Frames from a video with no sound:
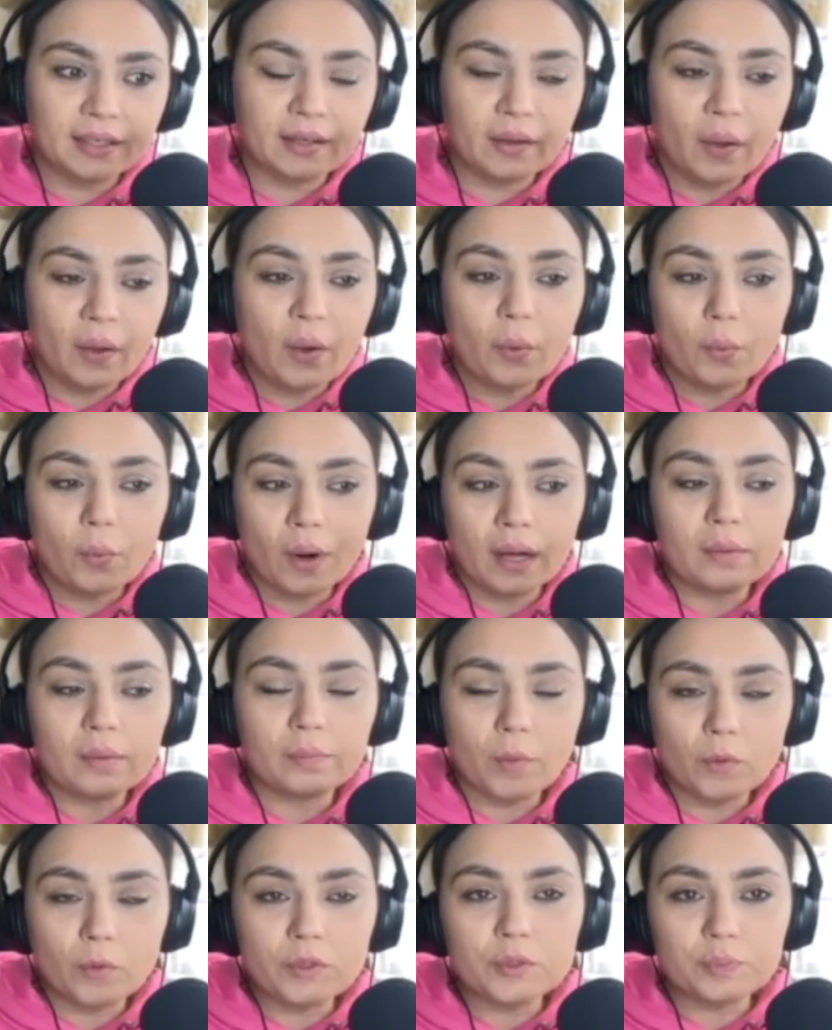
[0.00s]
Well,
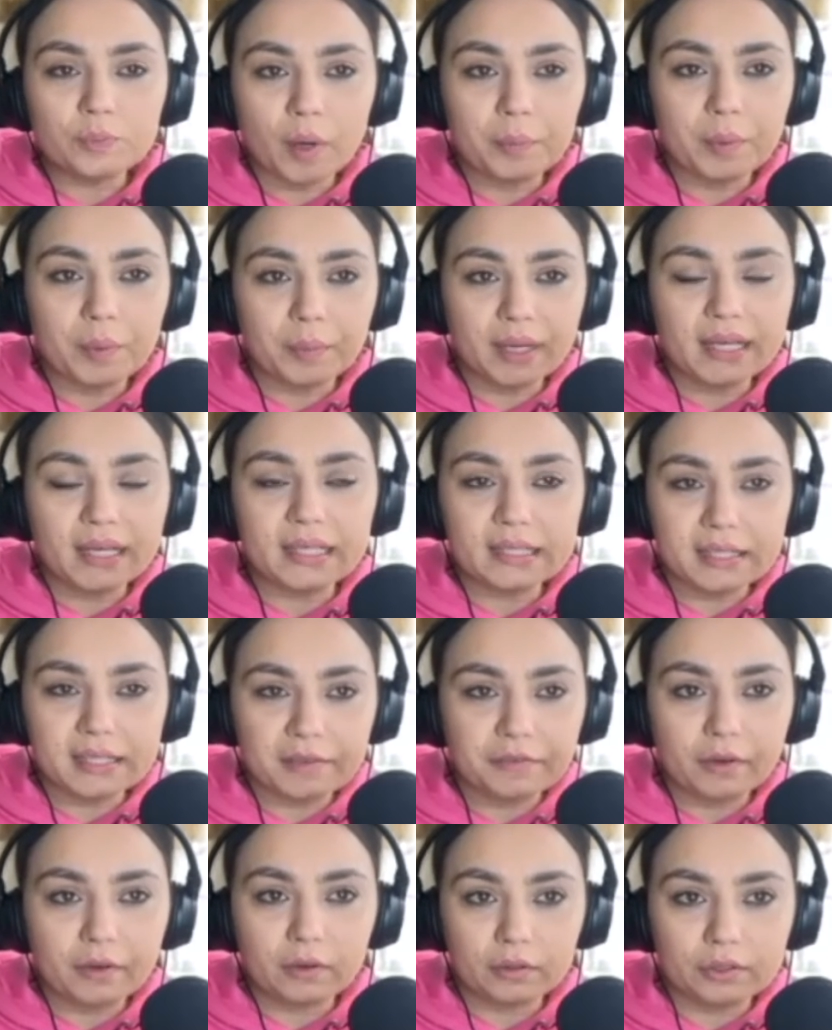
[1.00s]
most probably it's
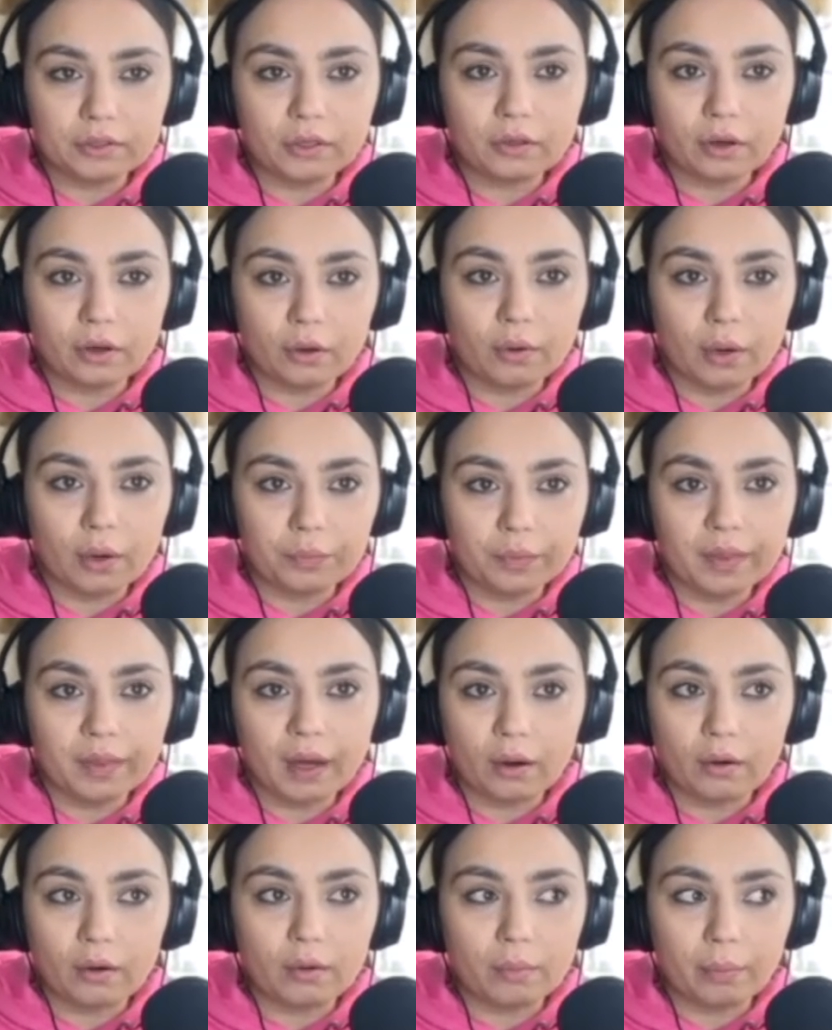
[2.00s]
difficult to grow up
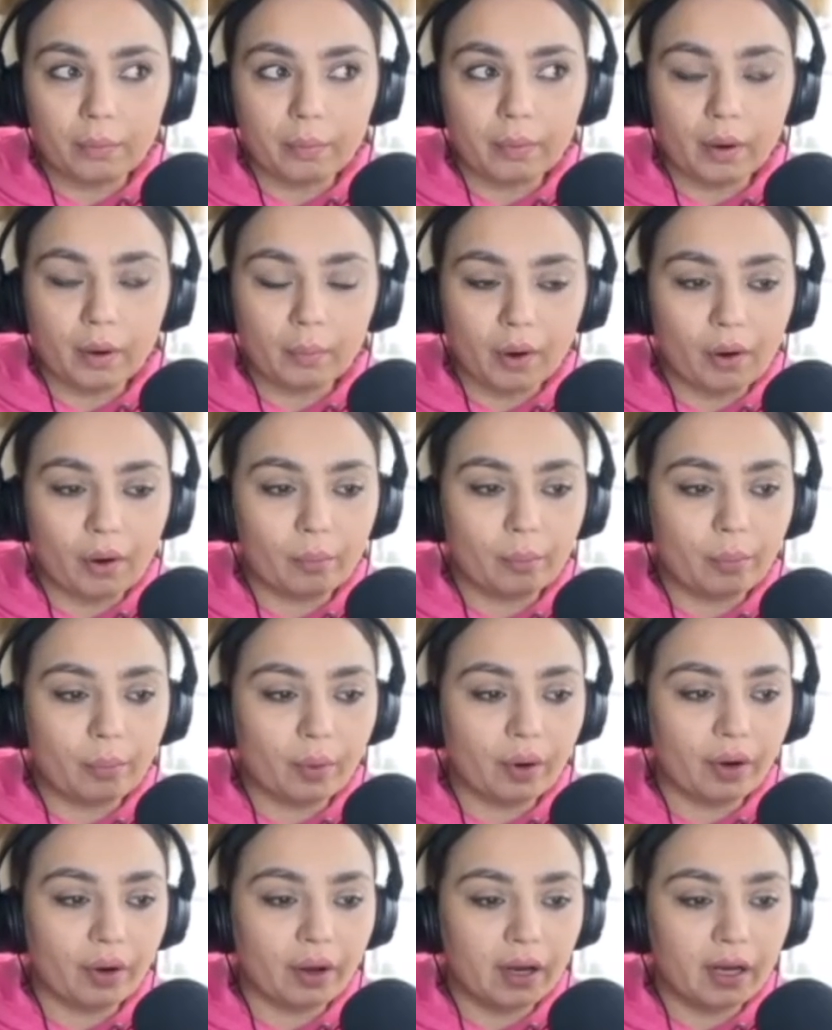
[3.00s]
without a mom,
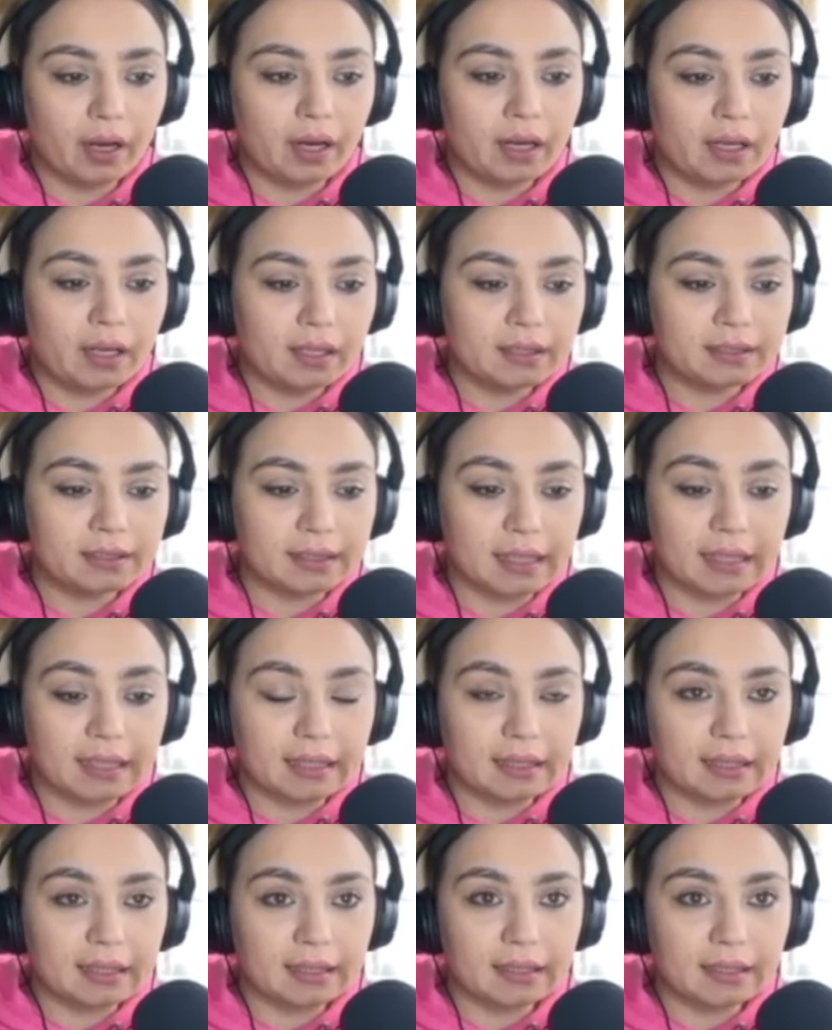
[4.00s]
but
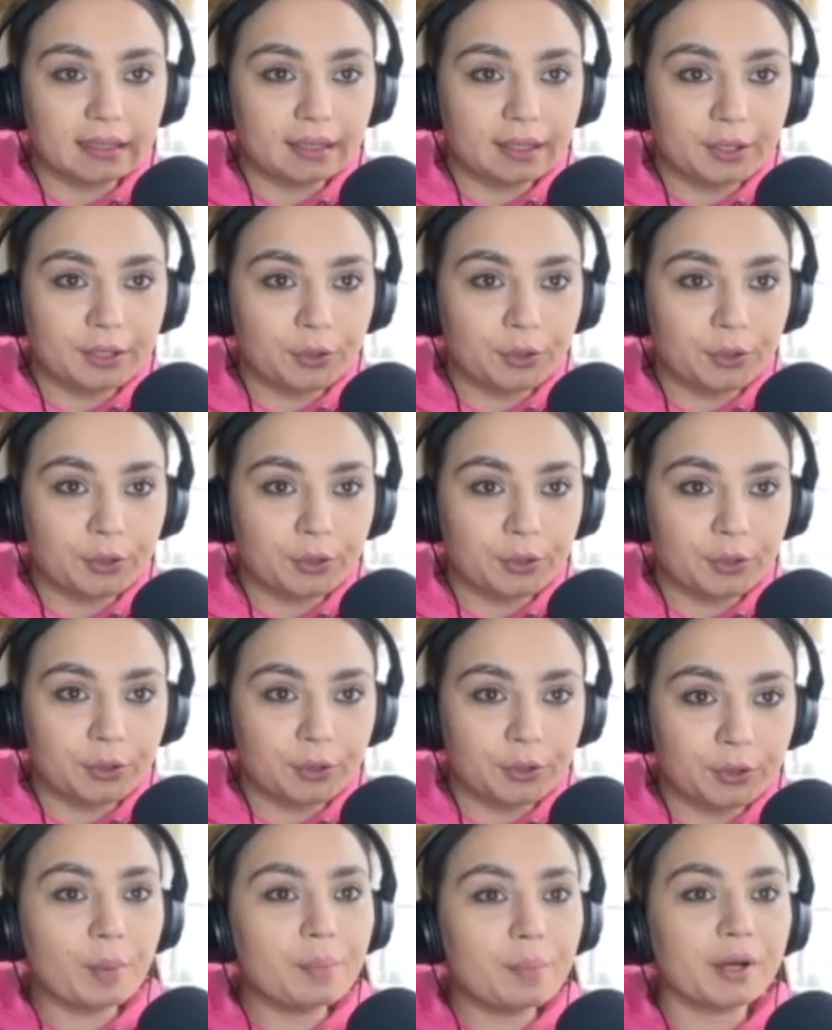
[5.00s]
still, you don't
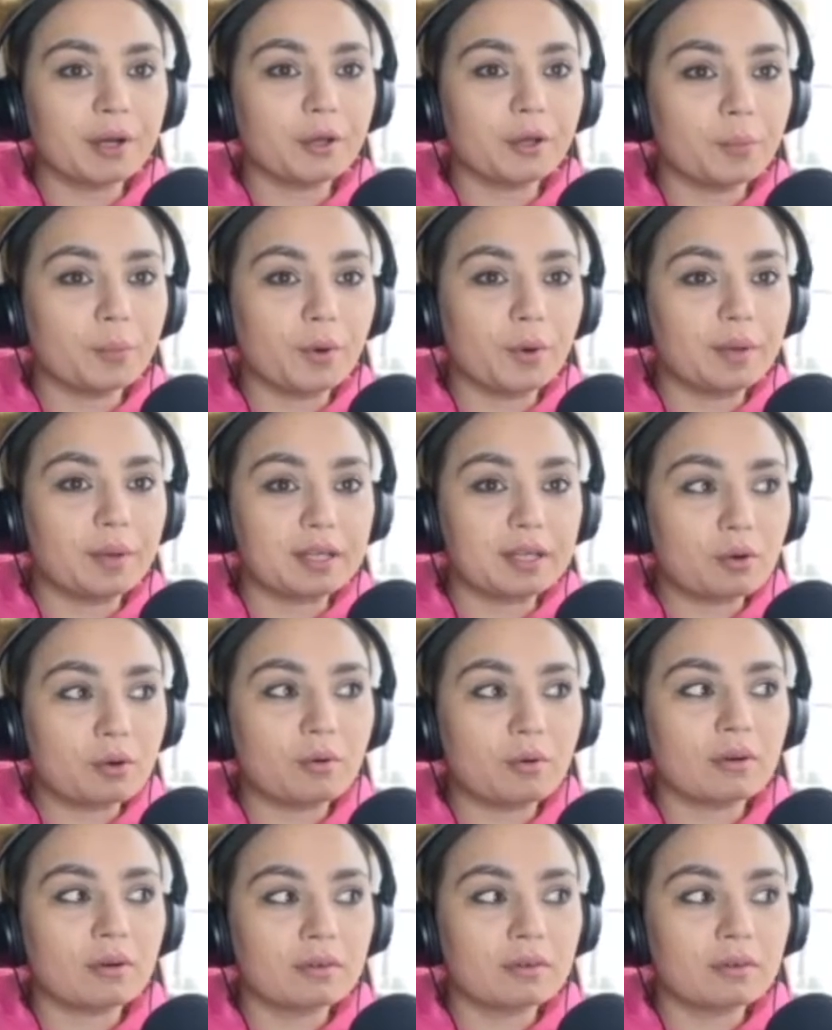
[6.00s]
remember your mom at all.